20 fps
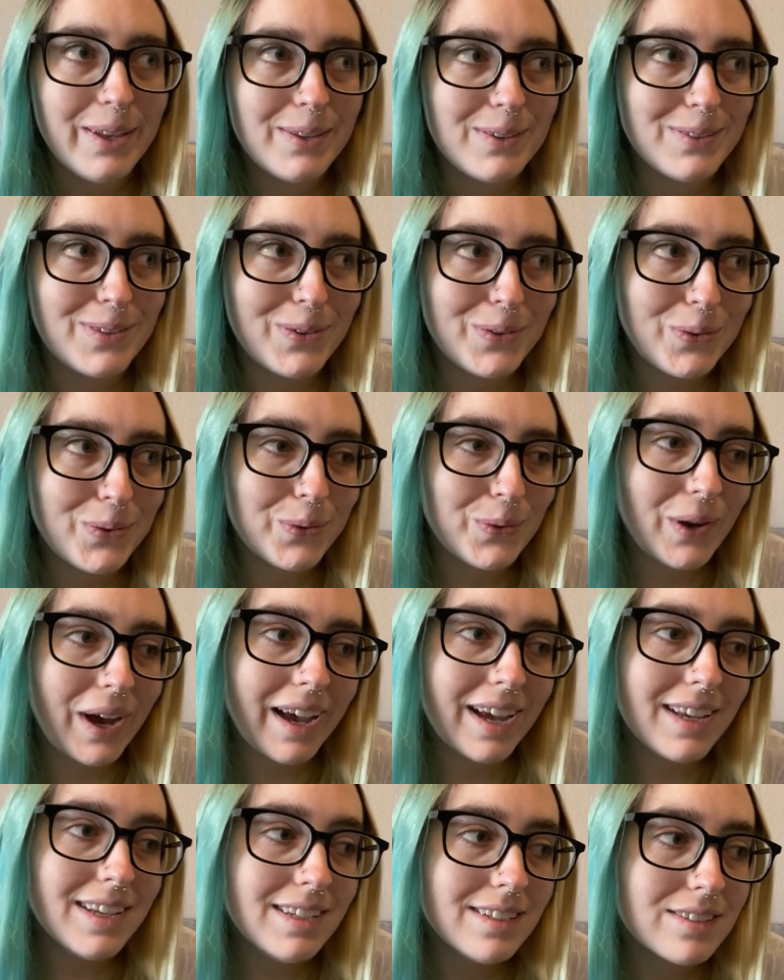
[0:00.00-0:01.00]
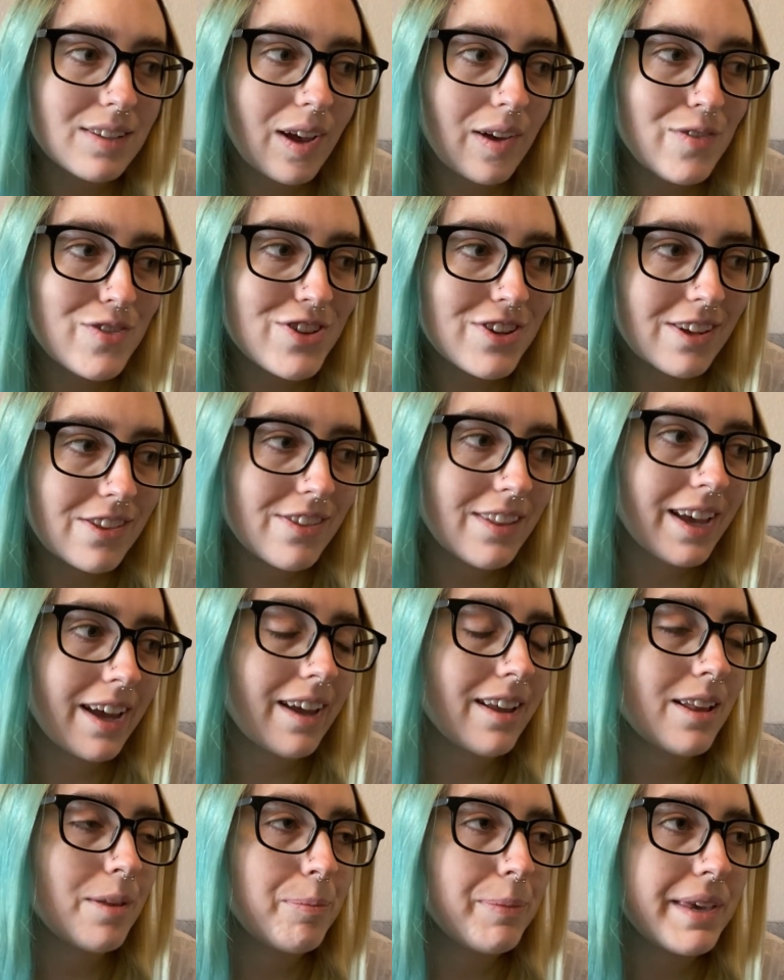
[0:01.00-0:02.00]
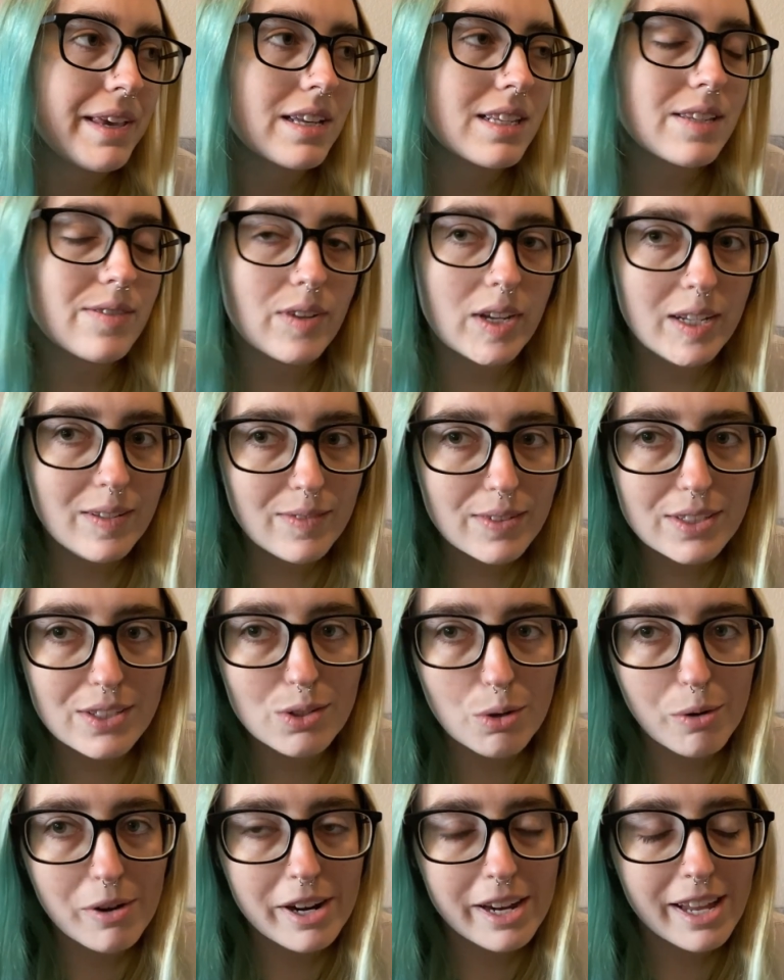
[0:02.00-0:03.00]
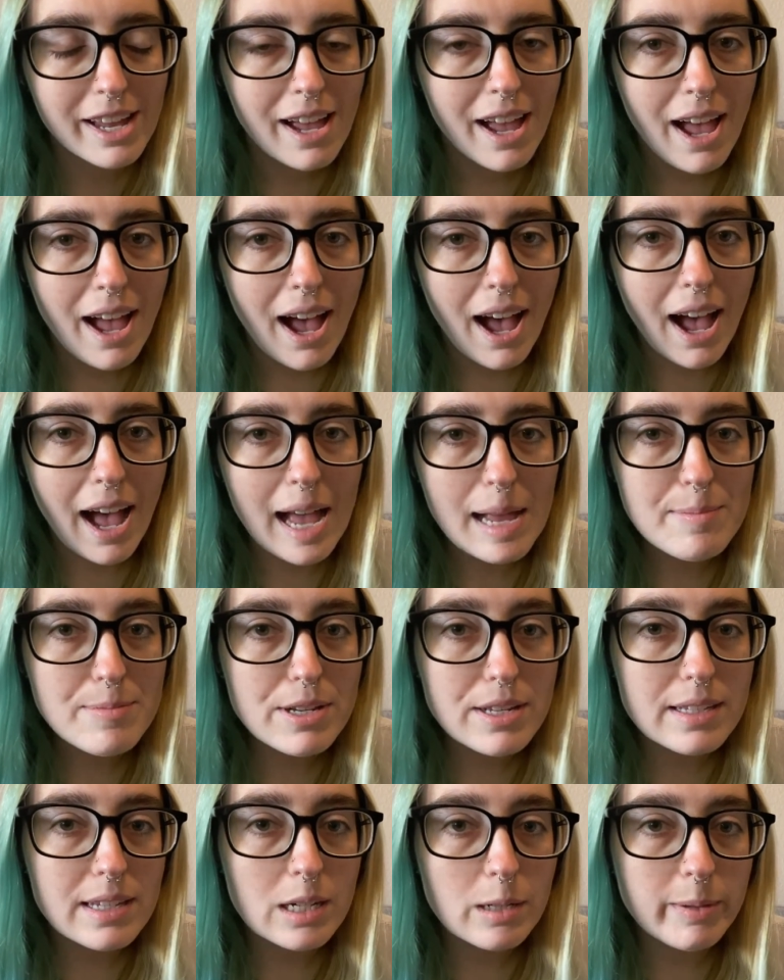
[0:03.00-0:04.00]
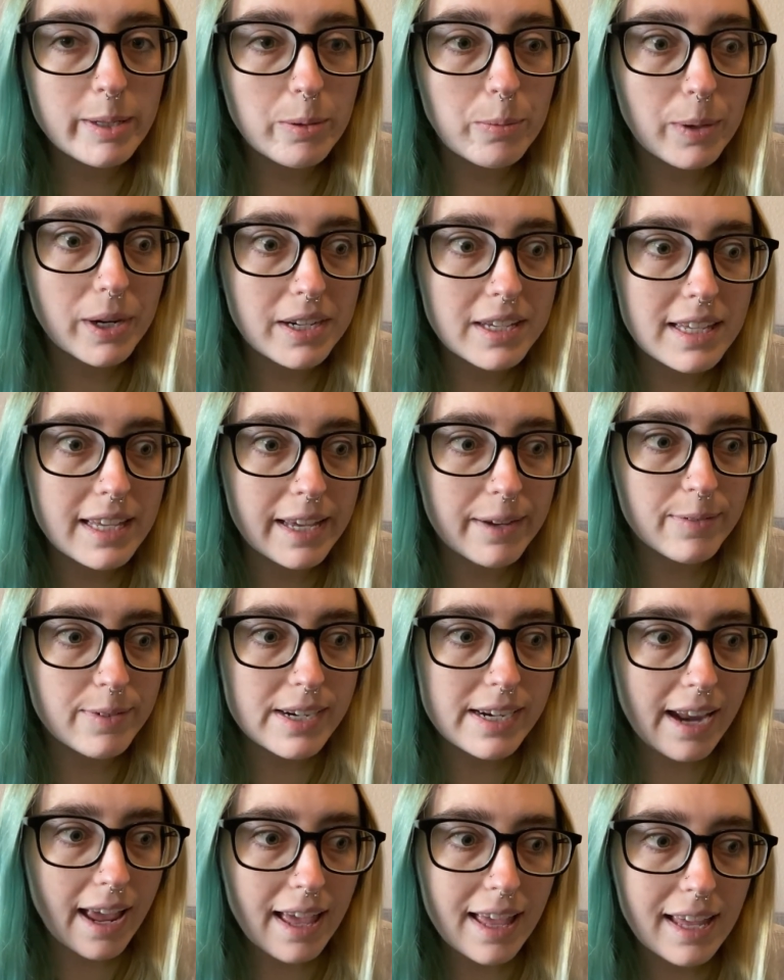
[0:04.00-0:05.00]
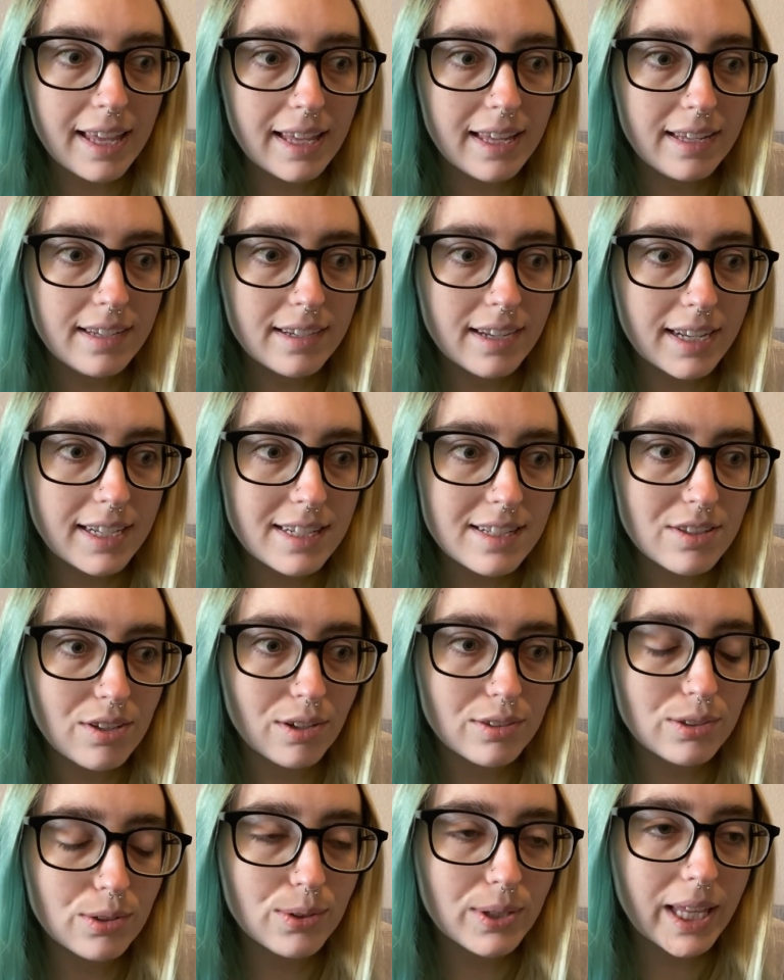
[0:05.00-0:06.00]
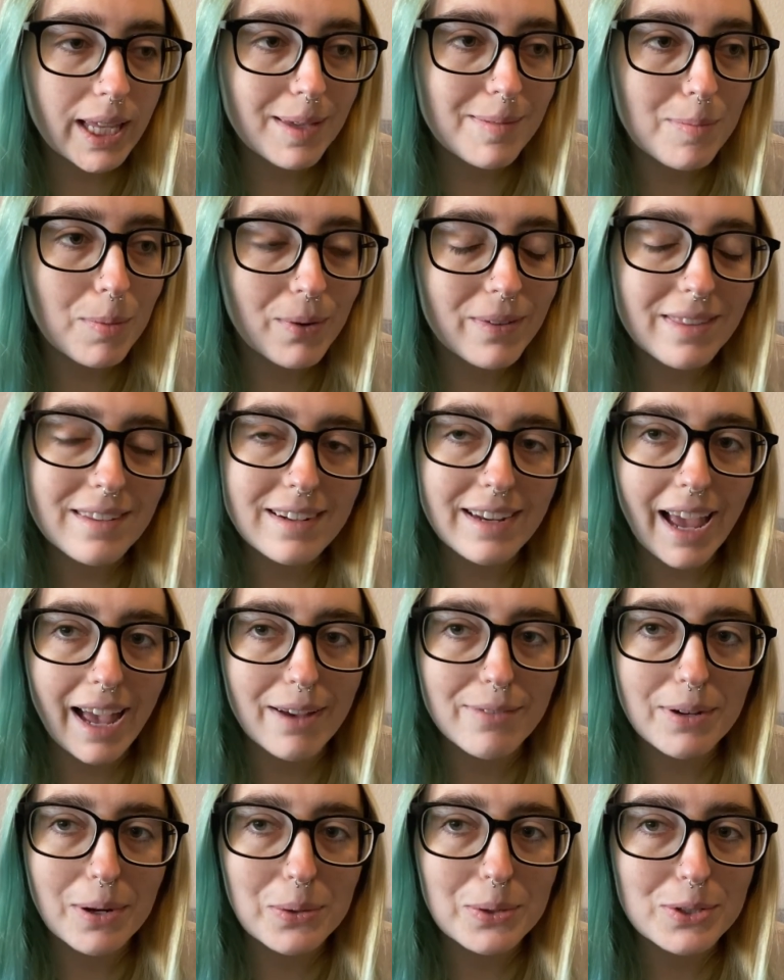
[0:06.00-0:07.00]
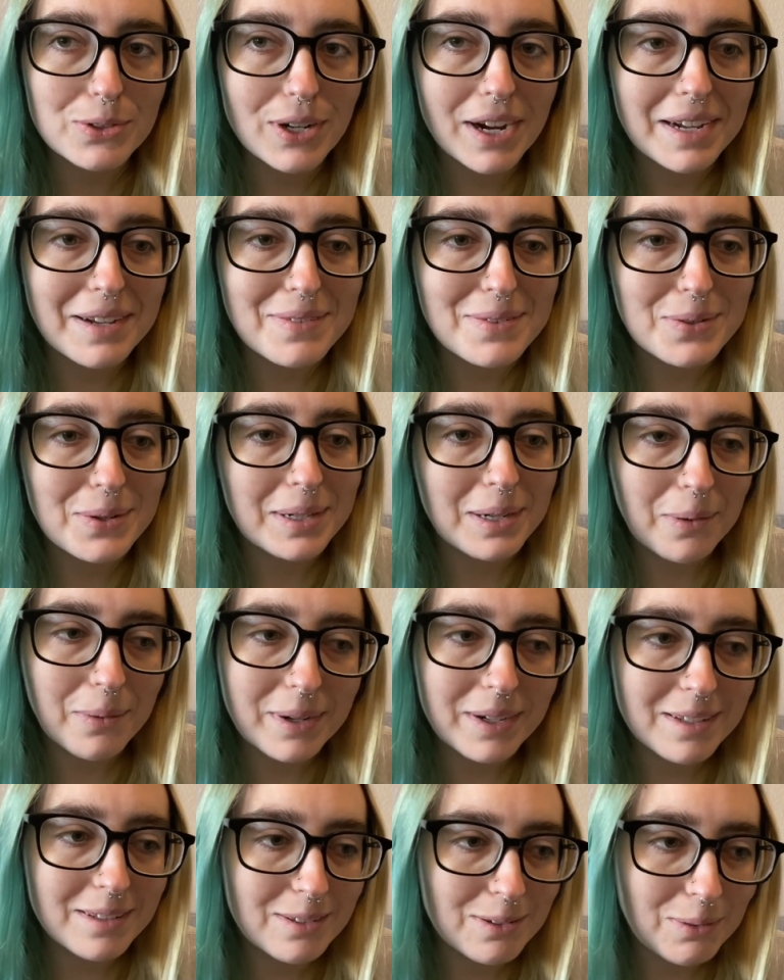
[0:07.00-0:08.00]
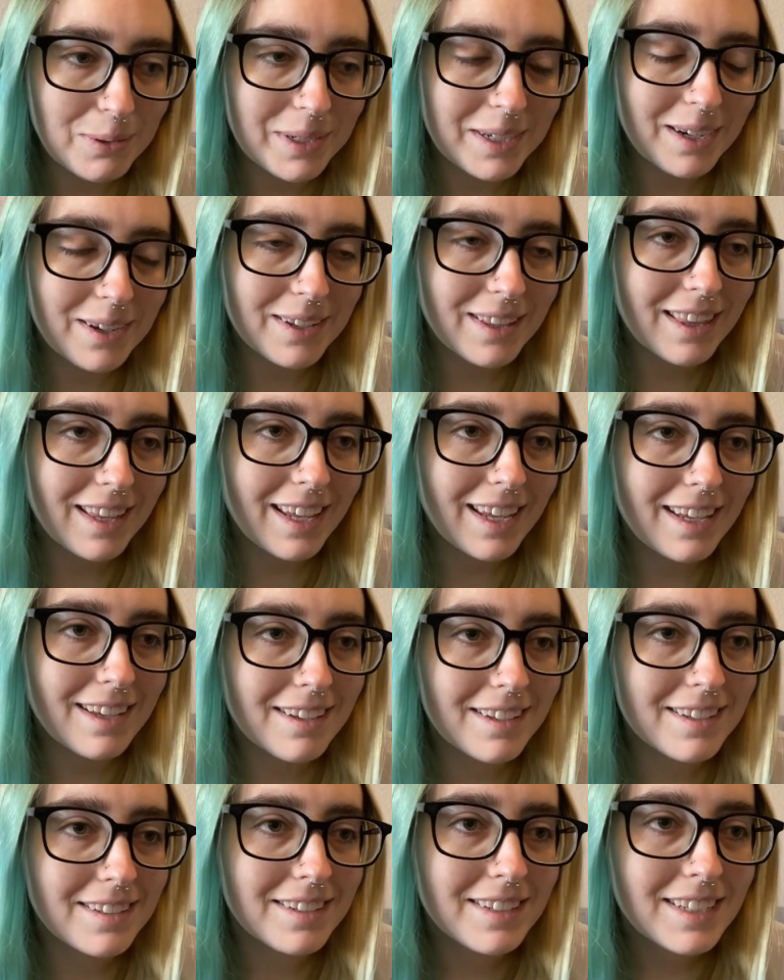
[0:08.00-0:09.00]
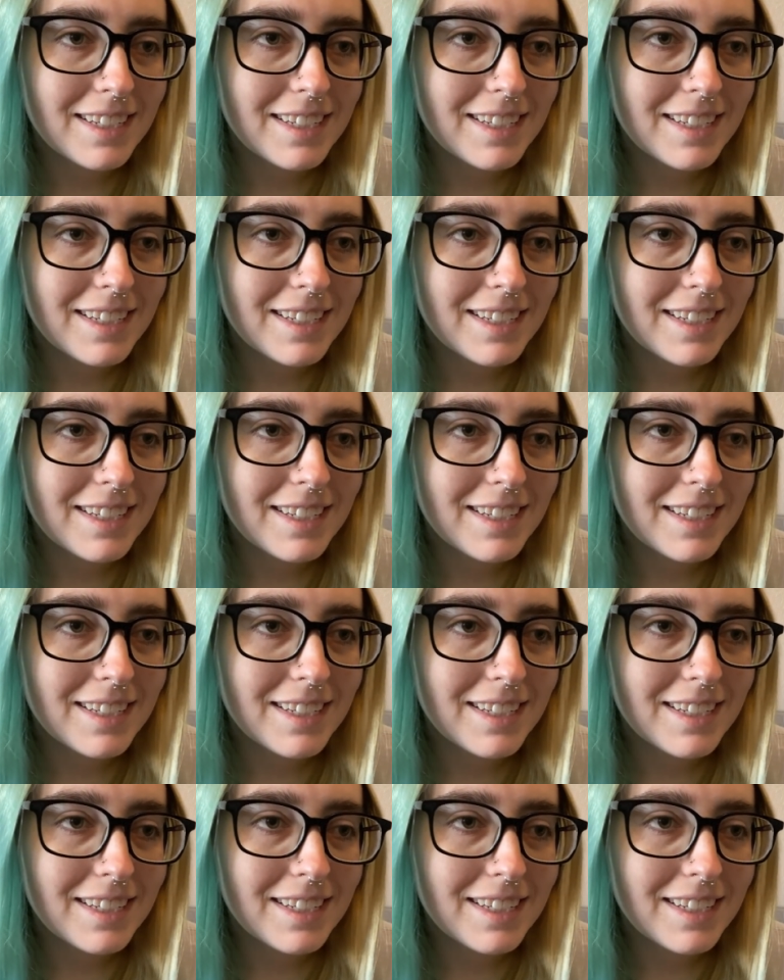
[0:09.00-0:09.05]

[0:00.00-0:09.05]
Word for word: So I still haven't done that and because of inventory, I'm just gonna be working every day. And it's also like more than half hour drive, so I don't wanna do it on like,